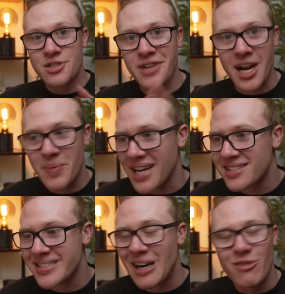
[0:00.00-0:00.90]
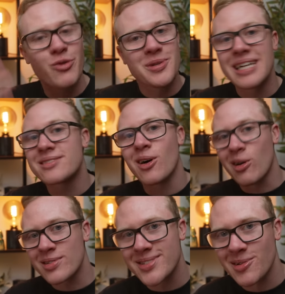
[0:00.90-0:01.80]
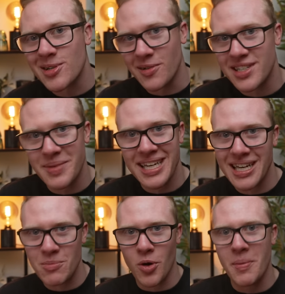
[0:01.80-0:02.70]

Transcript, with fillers: the trackpad itself, well, that is also going to be getting more